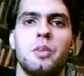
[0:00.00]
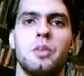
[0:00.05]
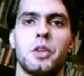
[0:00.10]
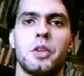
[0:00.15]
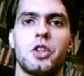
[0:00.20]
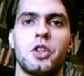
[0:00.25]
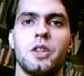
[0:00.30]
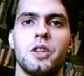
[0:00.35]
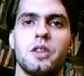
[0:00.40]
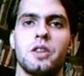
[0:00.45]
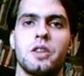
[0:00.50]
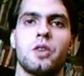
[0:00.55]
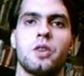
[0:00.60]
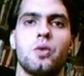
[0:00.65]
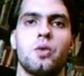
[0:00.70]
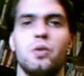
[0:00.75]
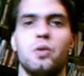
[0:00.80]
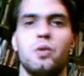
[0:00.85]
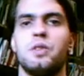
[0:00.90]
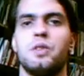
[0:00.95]

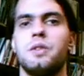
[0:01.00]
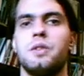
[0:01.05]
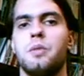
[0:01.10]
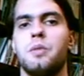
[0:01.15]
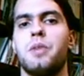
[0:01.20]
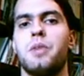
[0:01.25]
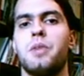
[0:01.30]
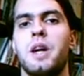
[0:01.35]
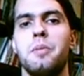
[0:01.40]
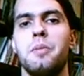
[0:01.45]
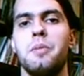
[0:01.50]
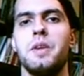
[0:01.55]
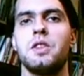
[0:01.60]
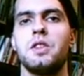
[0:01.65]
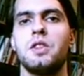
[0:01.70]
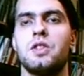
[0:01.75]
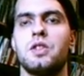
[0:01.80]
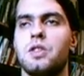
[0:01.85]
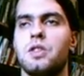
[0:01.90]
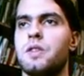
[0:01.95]
Tymoshenko, who is the prime
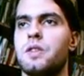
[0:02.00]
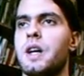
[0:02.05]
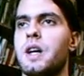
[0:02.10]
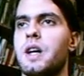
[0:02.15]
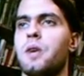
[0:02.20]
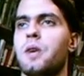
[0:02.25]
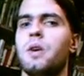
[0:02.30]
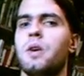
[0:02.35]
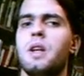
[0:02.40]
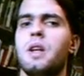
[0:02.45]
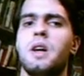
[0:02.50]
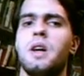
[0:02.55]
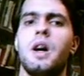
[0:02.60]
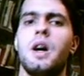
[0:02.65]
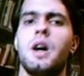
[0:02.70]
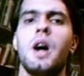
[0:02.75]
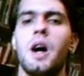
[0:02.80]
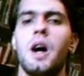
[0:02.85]
minister now,